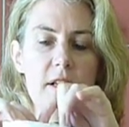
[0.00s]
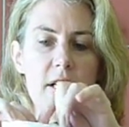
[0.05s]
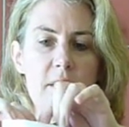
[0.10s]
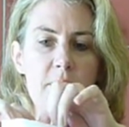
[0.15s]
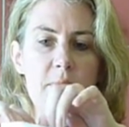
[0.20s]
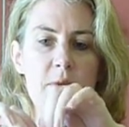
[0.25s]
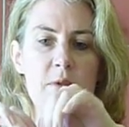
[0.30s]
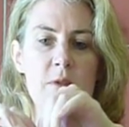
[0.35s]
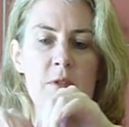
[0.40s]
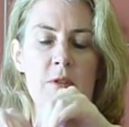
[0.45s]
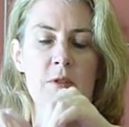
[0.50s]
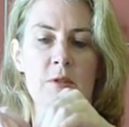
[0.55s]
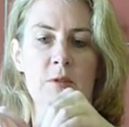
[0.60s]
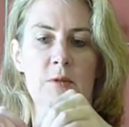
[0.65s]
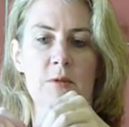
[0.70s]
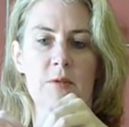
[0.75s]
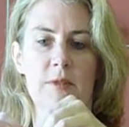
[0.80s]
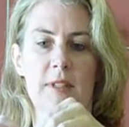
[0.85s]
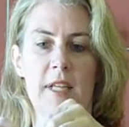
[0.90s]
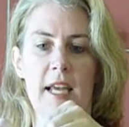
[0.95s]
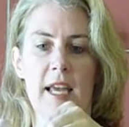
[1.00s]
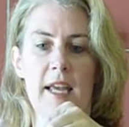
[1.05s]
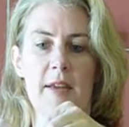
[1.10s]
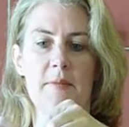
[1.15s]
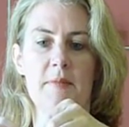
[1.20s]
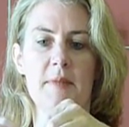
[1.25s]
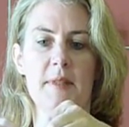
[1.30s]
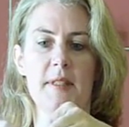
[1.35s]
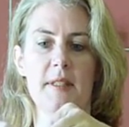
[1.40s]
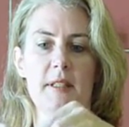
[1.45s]
a couple
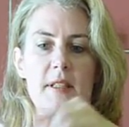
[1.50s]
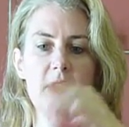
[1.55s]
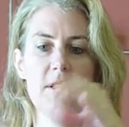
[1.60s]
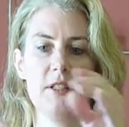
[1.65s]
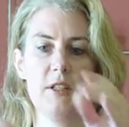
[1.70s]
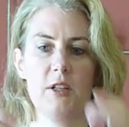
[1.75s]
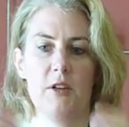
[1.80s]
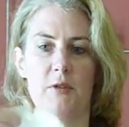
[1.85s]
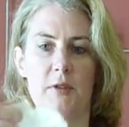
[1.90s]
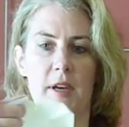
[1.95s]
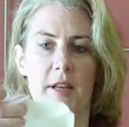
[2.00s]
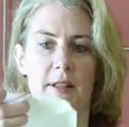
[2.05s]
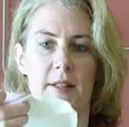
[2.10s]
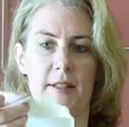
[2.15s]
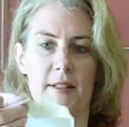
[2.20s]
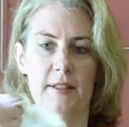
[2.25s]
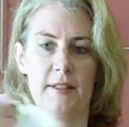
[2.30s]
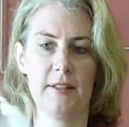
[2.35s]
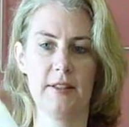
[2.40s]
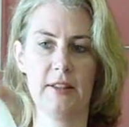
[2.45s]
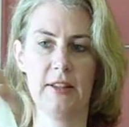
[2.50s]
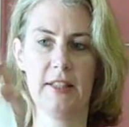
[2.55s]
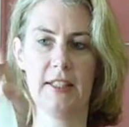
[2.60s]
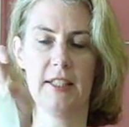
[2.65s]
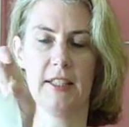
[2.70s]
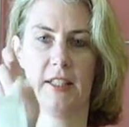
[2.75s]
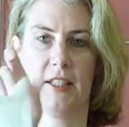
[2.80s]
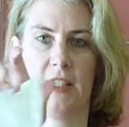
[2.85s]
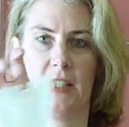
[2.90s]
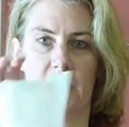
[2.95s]
times to create this
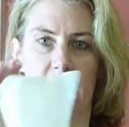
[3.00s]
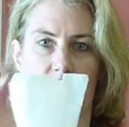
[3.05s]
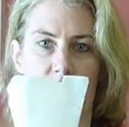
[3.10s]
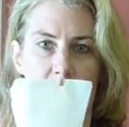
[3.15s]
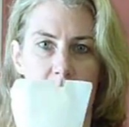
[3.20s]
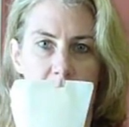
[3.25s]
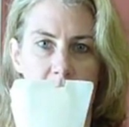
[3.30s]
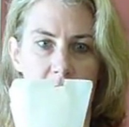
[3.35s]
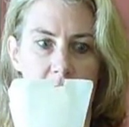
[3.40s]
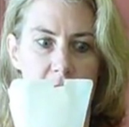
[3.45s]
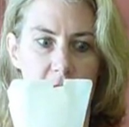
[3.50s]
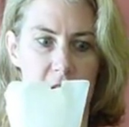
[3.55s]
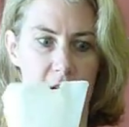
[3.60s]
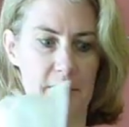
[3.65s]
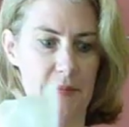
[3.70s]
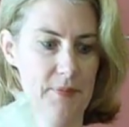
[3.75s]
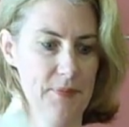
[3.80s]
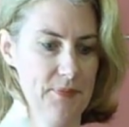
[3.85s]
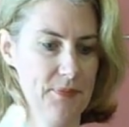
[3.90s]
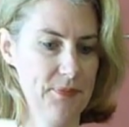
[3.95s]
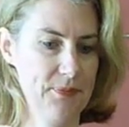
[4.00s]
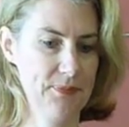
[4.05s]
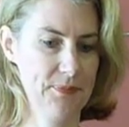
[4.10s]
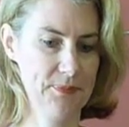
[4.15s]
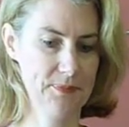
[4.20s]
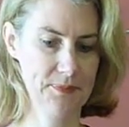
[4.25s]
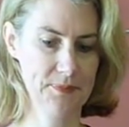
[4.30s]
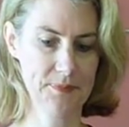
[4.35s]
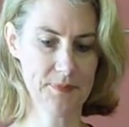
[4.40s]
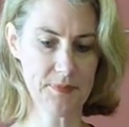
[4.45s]
little mark
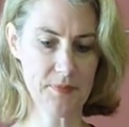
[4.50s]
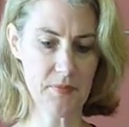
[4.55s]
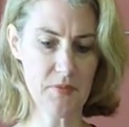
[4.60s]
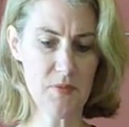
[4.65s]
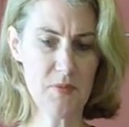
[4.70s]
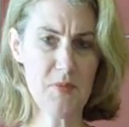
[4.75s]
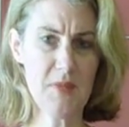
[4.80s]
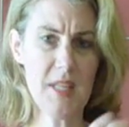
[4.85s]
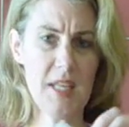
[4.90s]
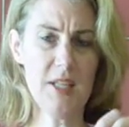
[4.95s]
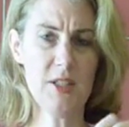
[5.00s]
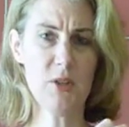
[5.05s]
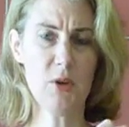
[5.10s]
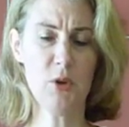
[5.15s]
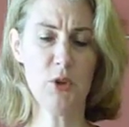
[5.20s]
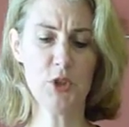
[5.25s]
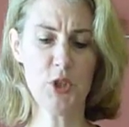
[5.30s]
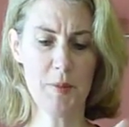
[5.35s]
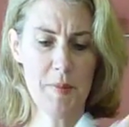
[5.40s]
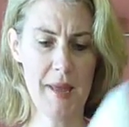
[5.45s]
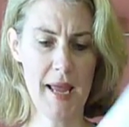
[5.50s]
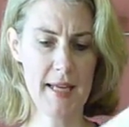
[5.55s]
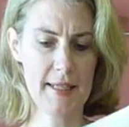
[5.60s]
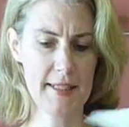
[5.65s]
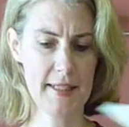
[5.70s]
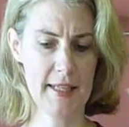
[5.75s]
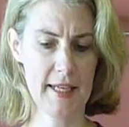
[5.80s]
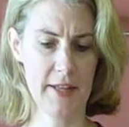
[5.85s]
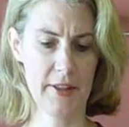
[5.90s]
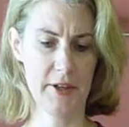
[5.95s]
to hold your
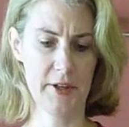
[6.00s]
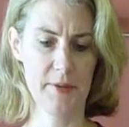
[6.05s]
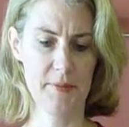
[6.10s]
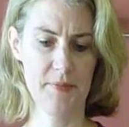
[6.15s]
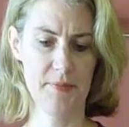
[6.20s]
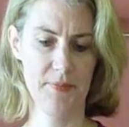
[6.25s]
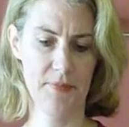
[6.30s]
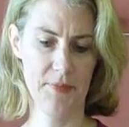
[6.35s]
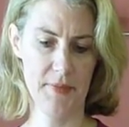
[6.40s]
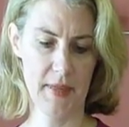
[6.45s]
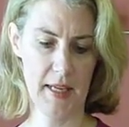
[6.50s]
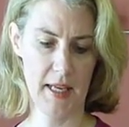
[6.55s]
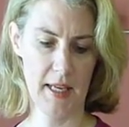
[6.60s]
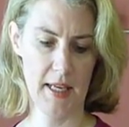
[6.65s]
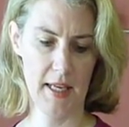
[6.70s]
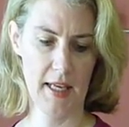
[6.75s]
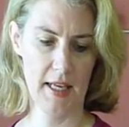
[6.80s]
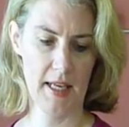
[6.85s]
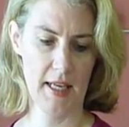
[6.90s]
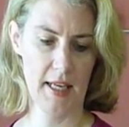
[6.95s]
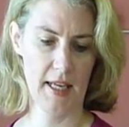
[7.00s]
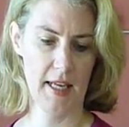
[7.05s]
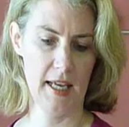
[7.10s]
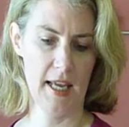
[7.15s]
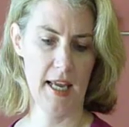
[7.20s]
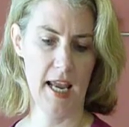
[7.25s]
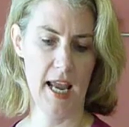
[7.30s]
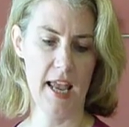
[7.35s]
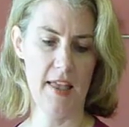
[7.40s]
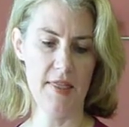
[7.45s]
bag together.
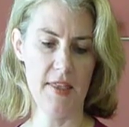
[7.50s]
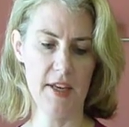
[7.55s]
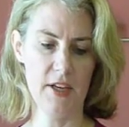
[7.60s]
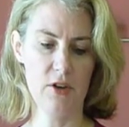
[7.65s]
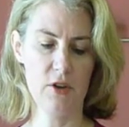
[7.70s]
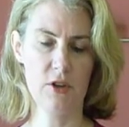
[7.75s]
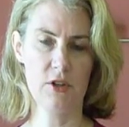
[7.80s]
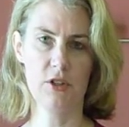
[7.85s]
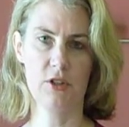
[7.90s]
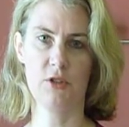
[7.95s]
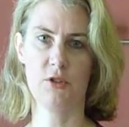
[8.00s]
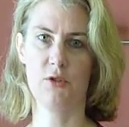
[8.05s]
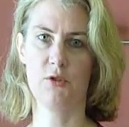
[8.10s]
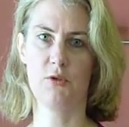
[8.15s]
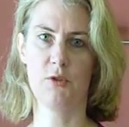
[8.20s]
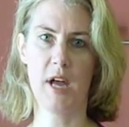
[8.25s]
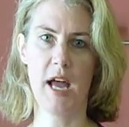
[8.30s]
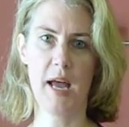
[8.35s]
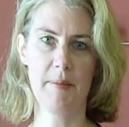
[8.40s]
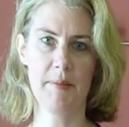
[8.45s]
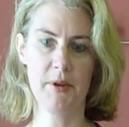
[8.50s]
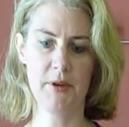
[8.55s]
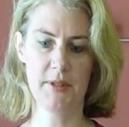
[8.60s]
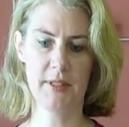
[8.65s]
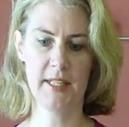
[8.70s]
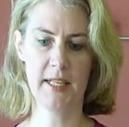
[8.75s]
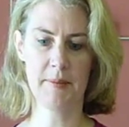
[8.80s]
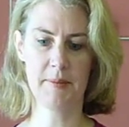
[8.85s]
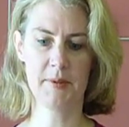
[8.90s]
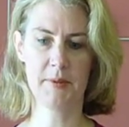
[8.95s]
And then you can just drop your
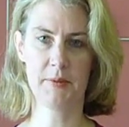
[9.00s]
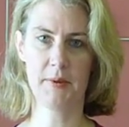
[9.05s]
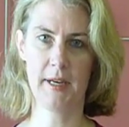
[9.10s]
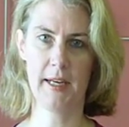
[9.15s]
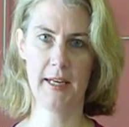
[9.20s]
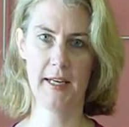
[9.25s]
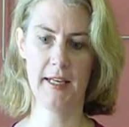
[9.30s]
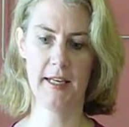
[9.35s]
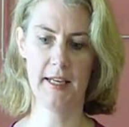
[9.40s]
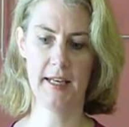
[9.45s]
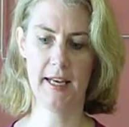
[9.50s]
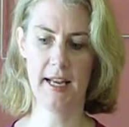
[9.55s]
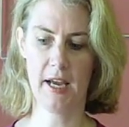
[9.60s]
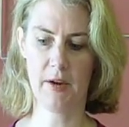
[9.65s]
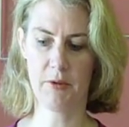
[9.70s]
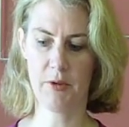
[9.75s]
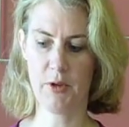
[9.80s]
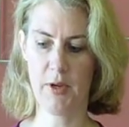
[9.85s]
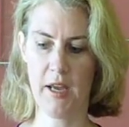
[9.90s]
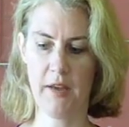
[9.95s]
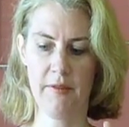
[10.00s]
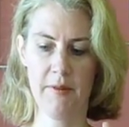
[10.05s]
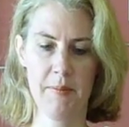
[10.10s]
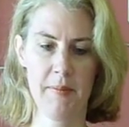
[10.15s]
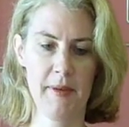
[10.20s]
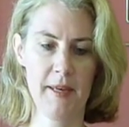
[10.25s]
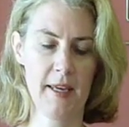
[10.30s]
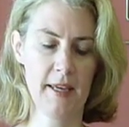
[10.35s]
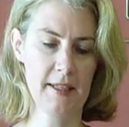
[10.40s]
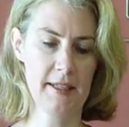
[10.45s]
tips right in. Now when you have a
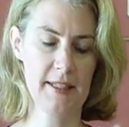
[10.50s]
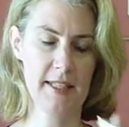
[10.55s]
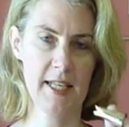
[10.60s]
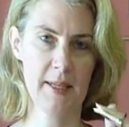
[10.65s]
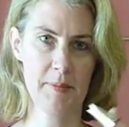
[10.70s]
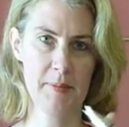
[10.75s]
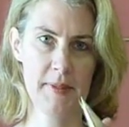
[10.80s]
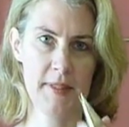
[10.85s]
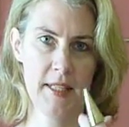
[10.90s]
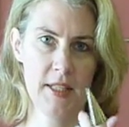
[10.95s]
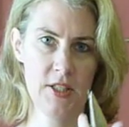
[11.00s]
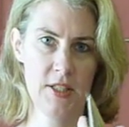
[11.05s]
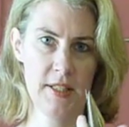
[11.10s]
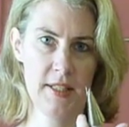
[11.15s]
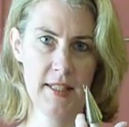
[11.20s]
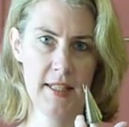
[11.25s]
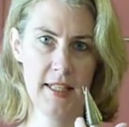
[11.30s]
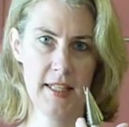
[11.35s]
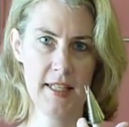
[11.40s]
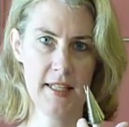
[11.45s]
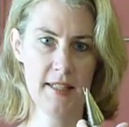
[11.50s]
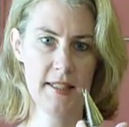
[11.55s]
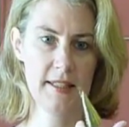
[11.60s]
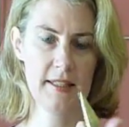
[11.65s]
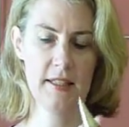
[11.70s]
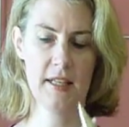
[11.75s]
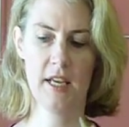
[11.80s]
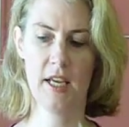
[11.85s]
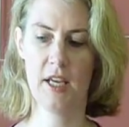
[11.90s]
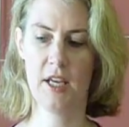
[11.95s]
big tip such as this,
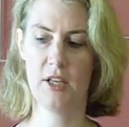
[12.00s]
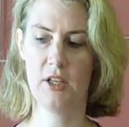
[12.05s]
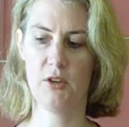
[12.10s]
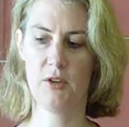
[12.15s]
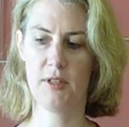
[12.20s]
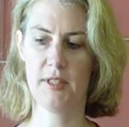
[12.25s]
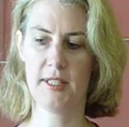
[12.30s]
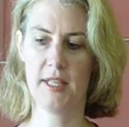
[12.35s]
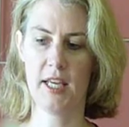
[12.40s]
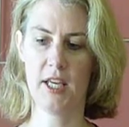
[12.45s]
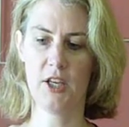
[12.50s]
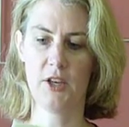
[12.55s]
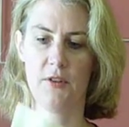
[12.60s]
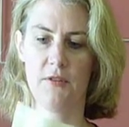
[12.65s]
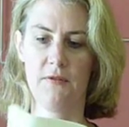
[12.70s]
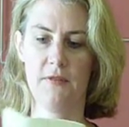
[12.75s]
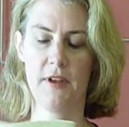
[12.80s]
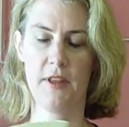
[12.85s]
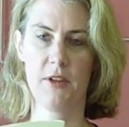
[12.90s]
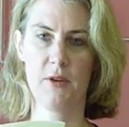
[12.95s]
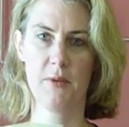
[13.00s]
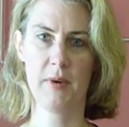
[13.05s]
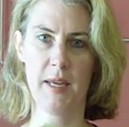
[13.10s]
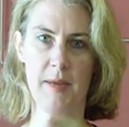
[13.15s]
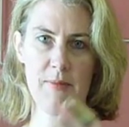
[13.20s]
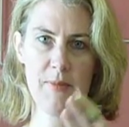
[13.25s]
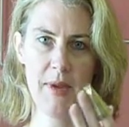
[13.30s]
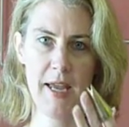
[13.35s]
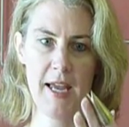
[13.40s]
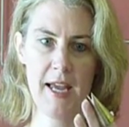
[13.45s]
you can take your
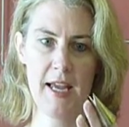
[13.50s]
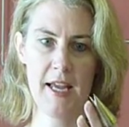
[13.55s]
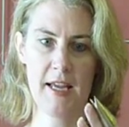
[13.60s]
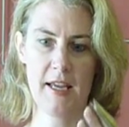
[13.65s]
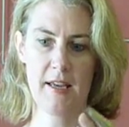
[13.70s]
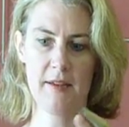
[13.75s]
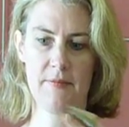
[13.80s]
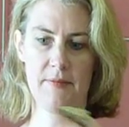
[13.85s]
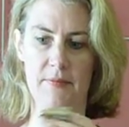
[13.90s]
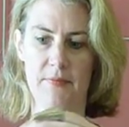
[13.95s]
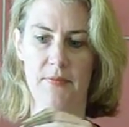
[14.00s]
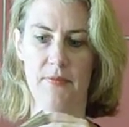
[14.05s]
featherweight bag